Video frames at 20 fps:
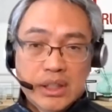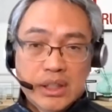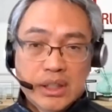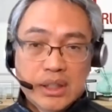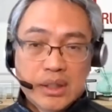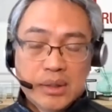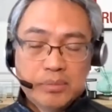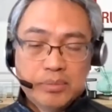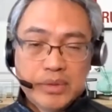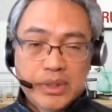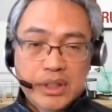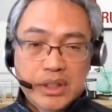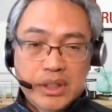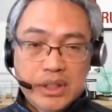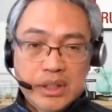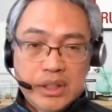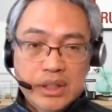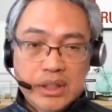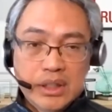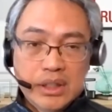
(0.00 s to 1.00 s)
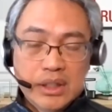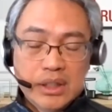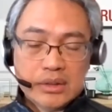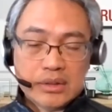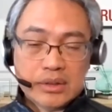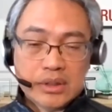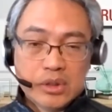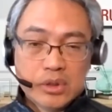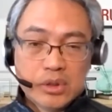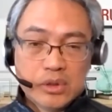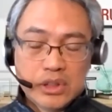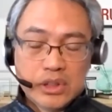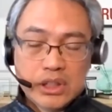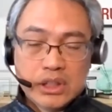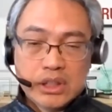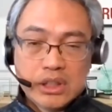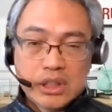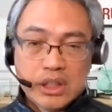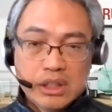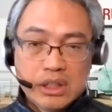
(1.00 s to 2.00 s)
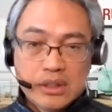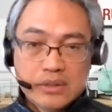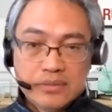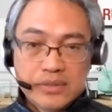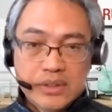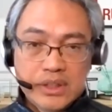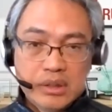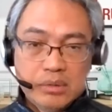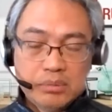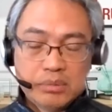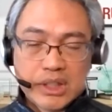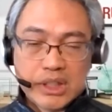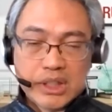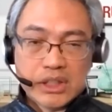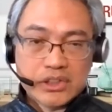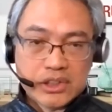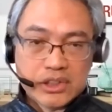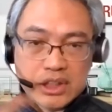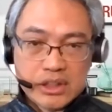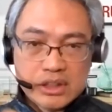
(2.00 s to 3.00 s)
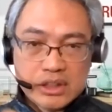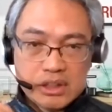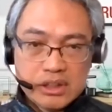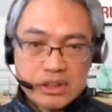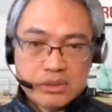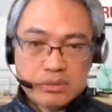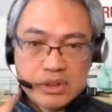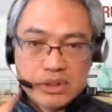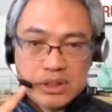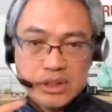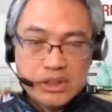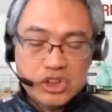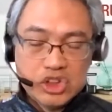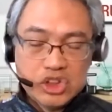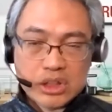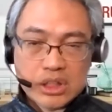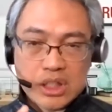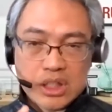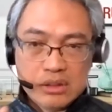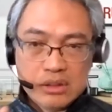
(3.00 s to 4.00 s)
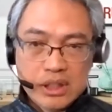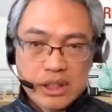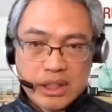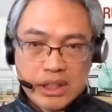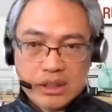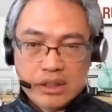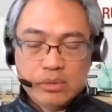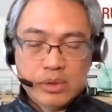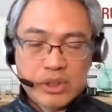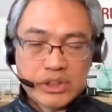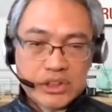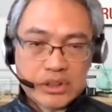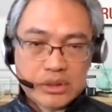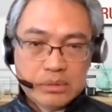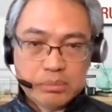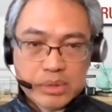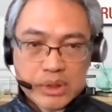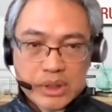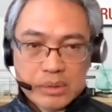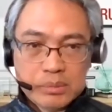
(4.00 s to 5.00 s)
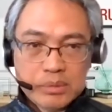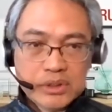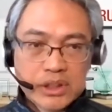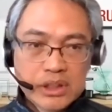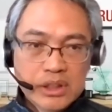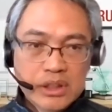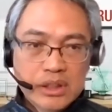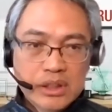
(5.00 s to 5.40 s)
the owner of the market centers within Chicagoland, Western Burbs,